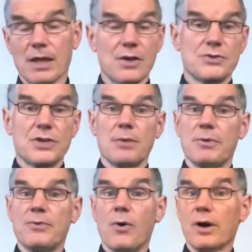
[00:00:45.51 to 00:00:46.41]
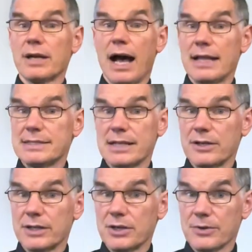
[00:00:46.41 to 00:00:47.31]
So before God
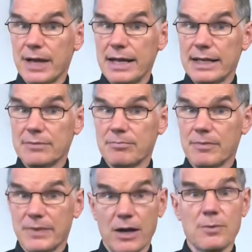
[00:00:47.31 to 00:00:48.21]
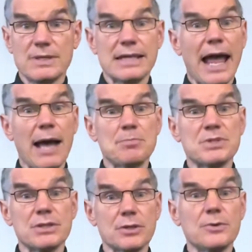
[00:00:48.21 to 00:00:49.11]
started creating, there was
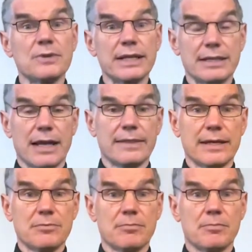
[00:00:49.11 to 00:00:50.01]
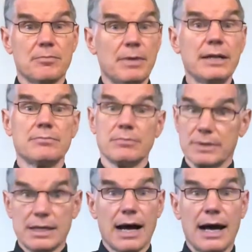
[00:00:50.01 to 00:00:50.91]
absolutely nothing
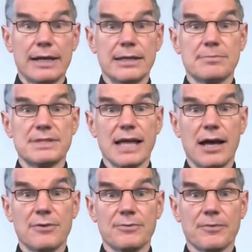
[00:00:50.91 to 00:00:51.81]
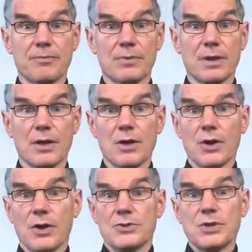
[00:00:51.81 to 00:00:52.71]
but God himself.
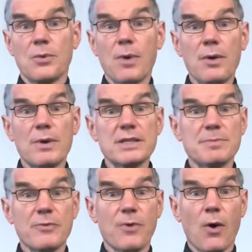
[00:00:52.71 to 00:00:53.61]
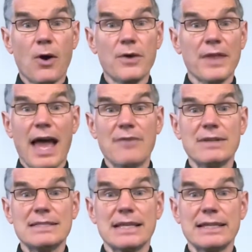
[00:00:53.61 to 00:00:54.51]
So what was before the
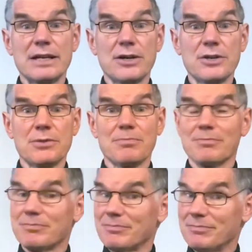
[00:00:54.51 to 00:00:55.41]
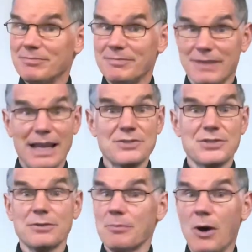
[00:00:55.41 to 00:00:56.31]
heavens and the earth?
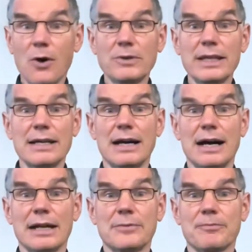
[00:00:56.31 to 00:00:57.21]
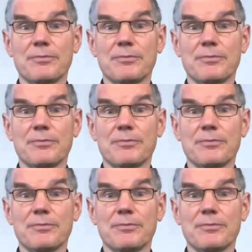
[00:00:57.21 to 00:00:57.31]
Answer, only God.